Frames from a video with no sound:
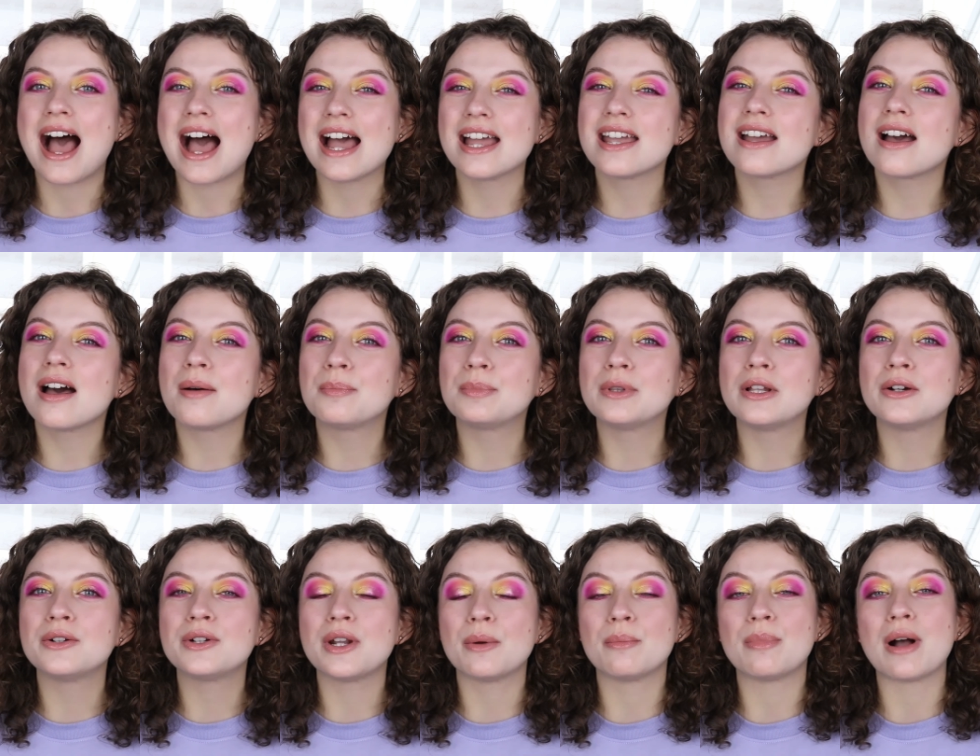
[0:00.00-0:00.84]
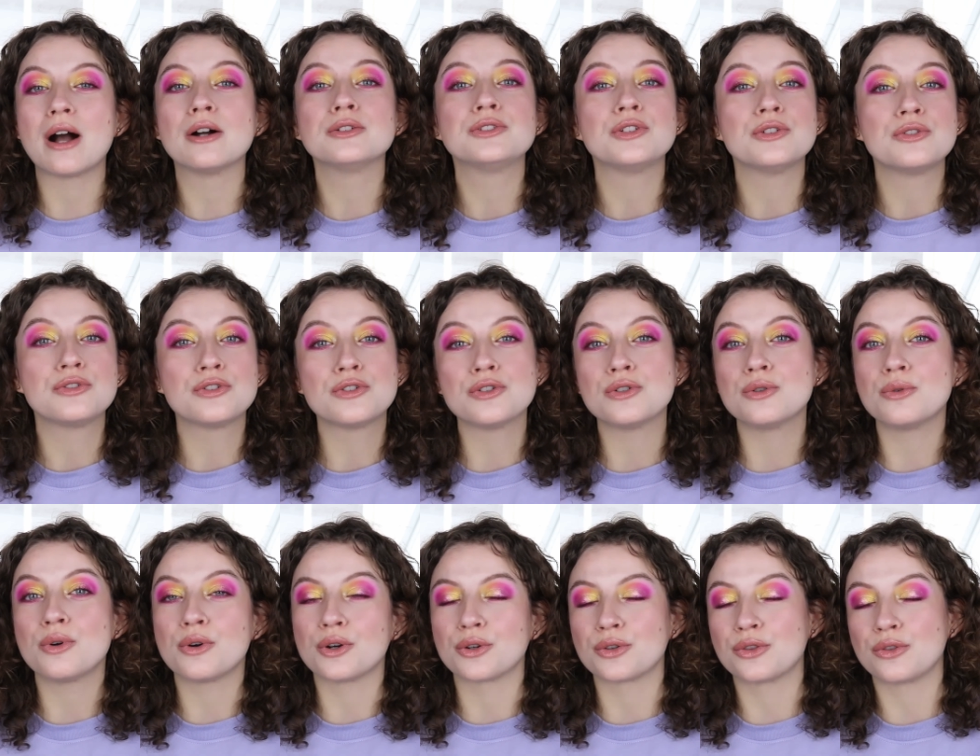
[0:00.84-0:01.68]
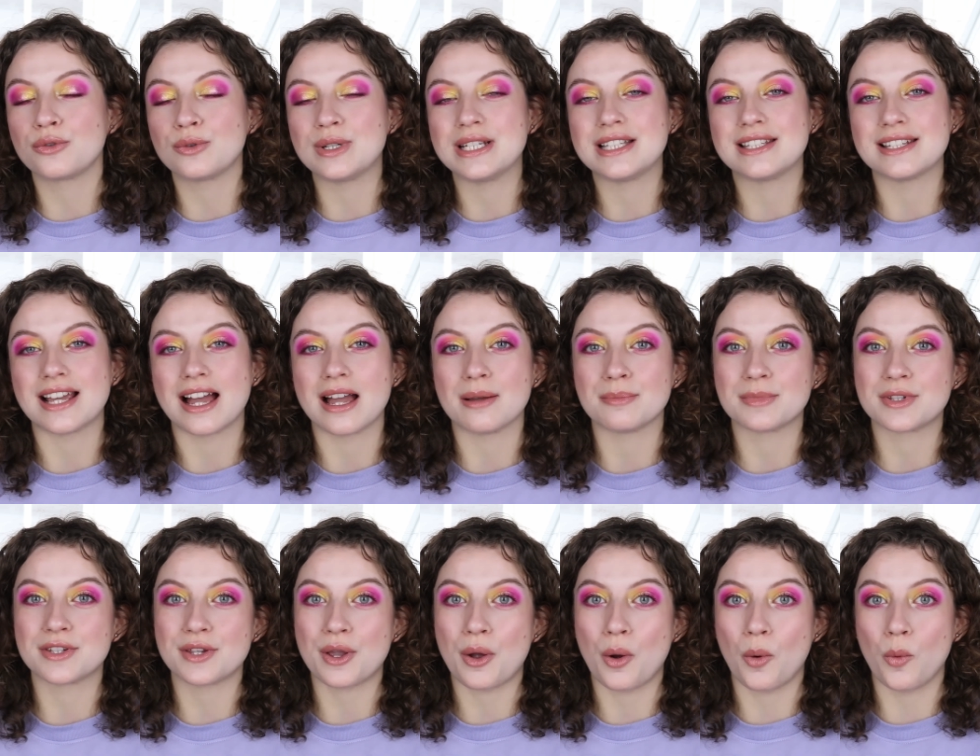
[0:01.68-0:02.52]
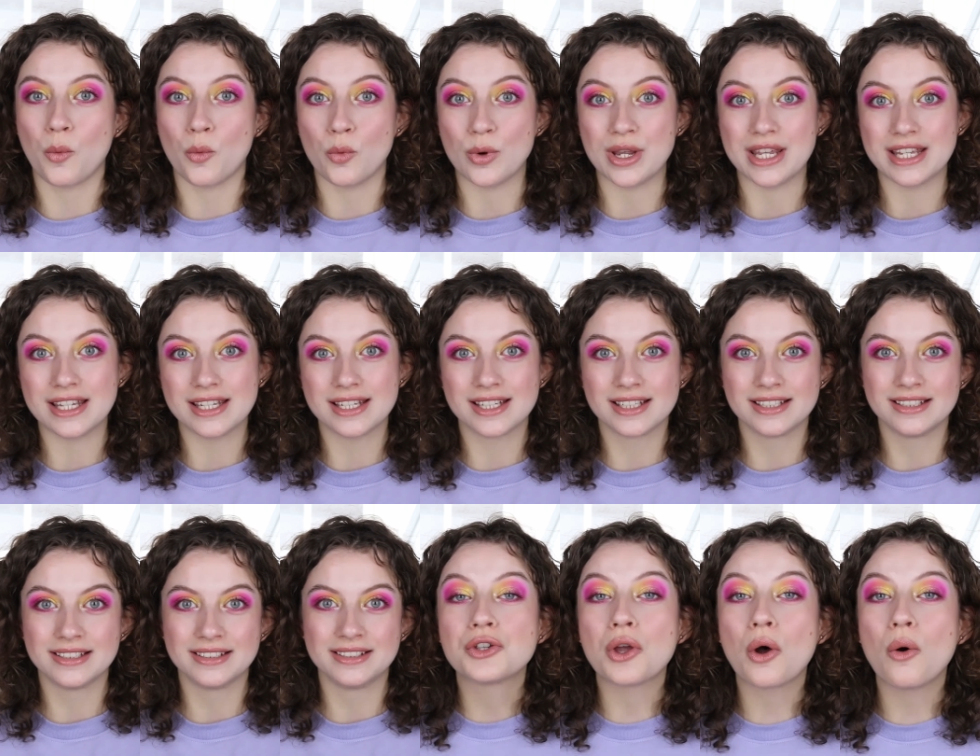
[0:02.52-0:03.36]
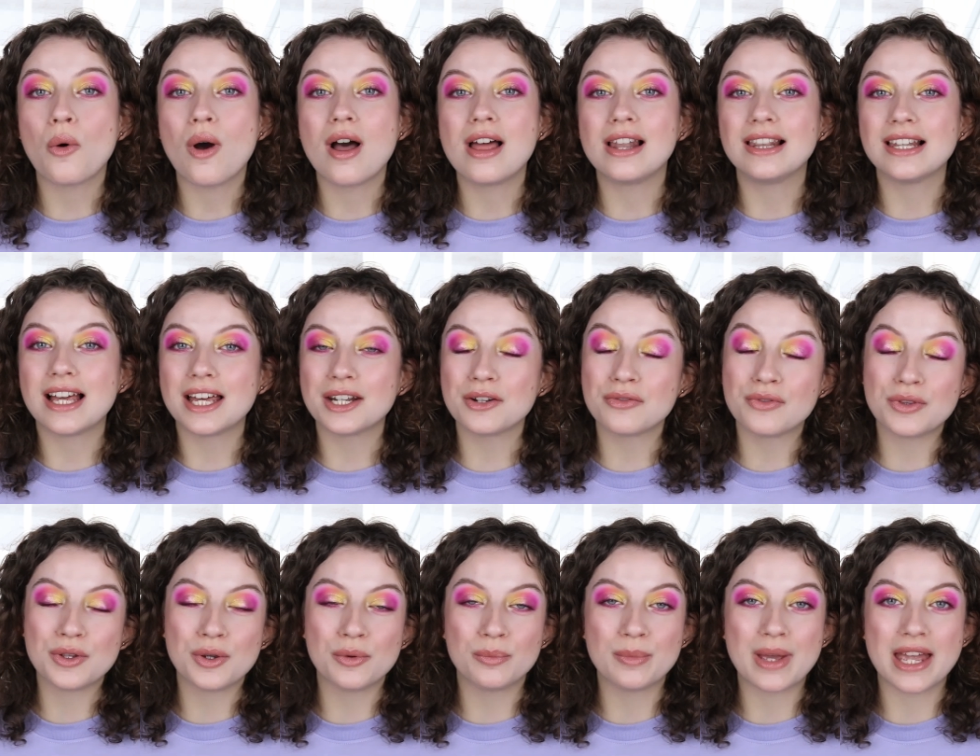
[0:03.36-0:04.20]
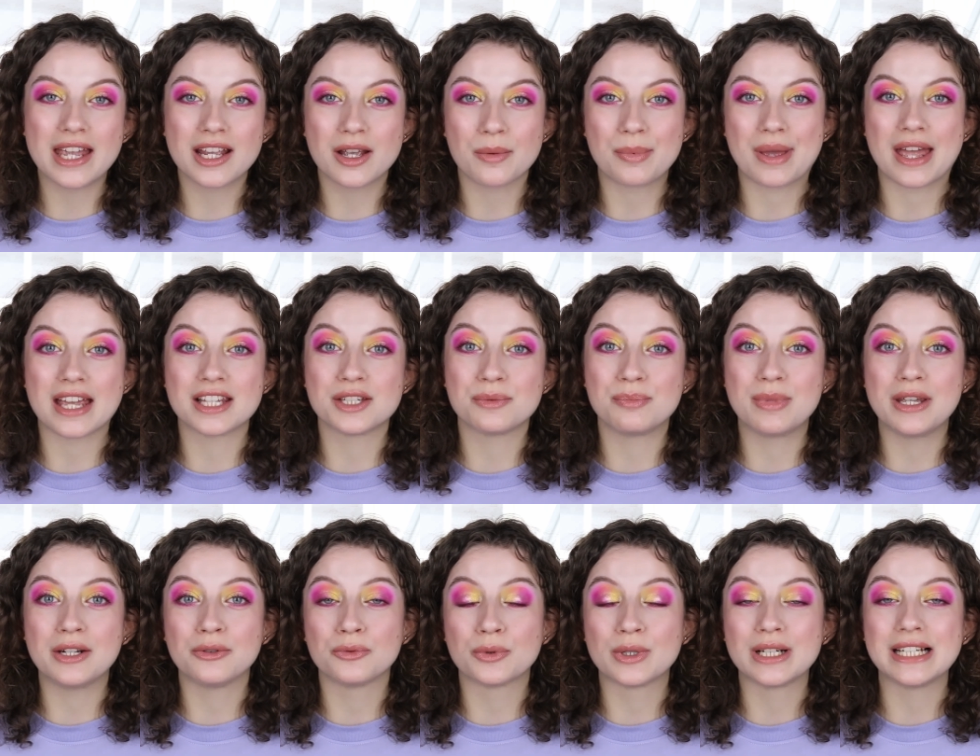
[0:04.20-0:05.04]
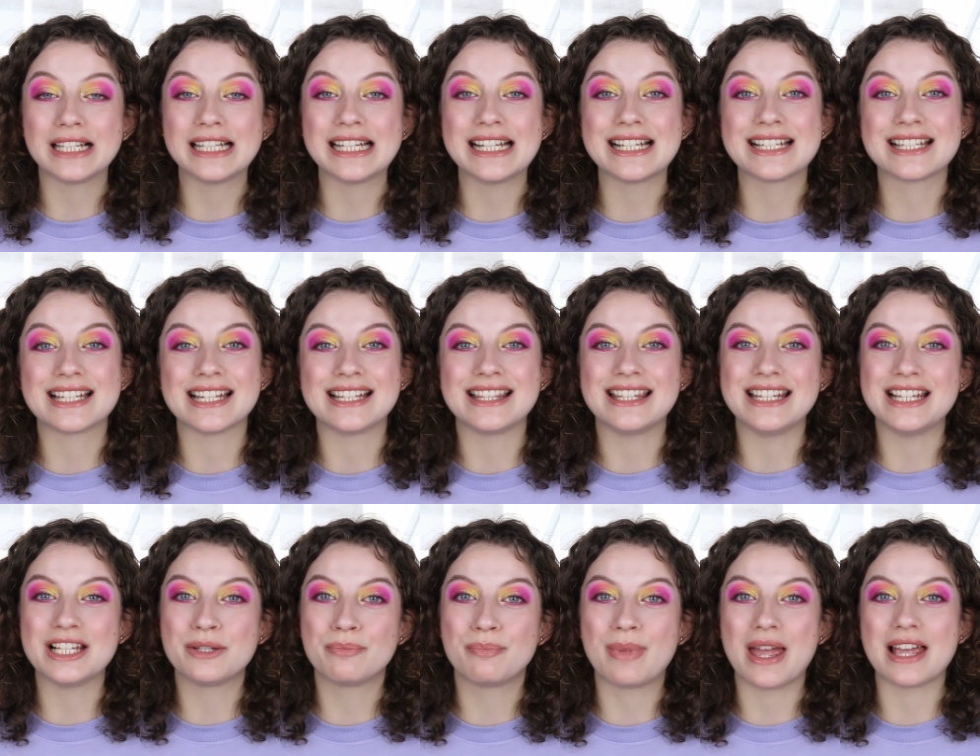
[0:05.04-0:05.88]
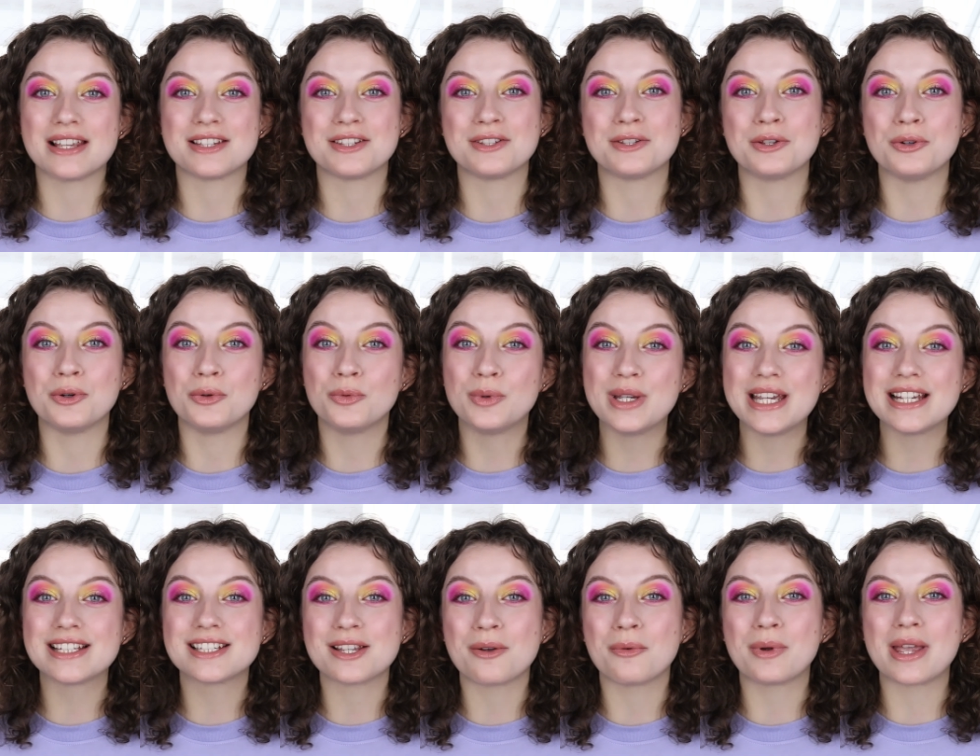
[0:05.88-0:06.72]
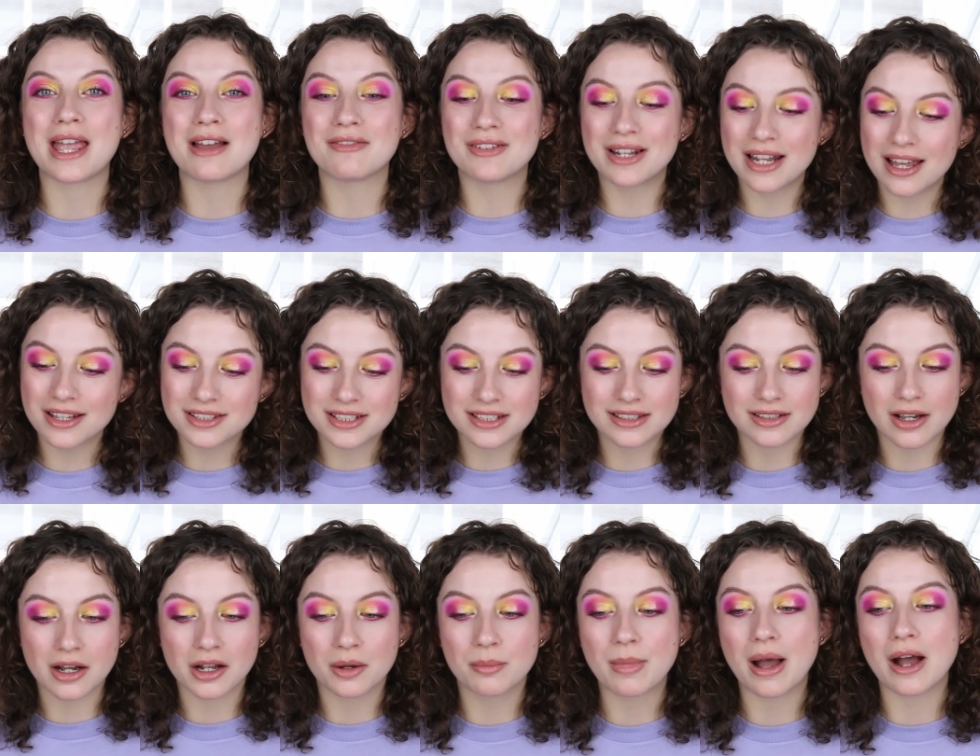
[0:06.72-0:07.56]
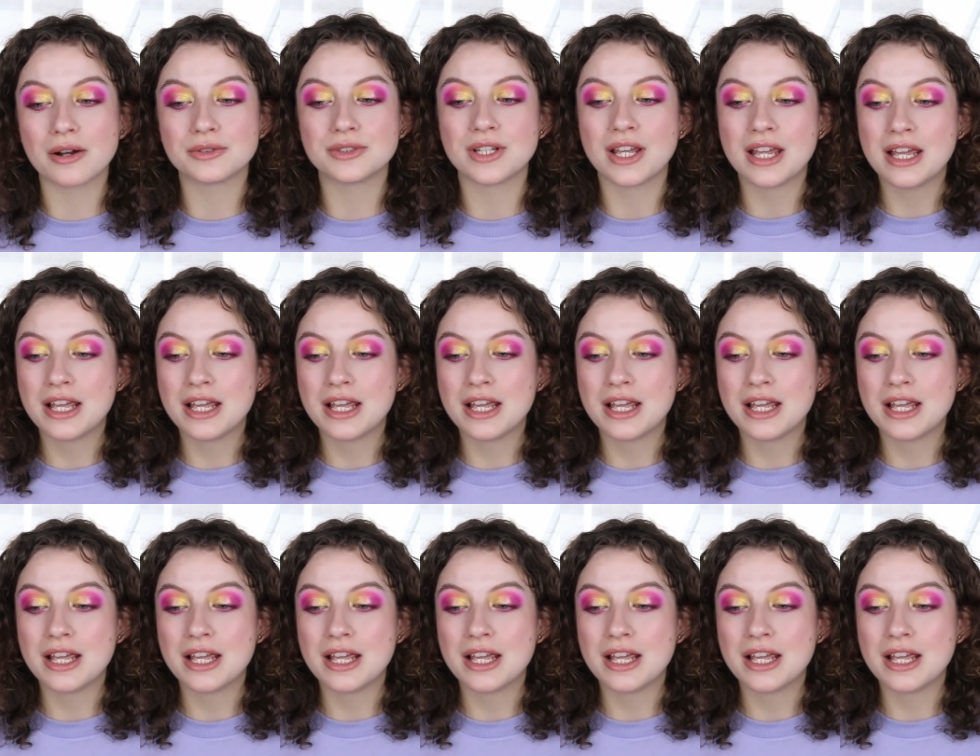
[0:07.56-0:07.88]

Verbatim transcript: I upload about two or three times a week. So a lot of new makeup has been released these past two weeks. We have a lot to talk about.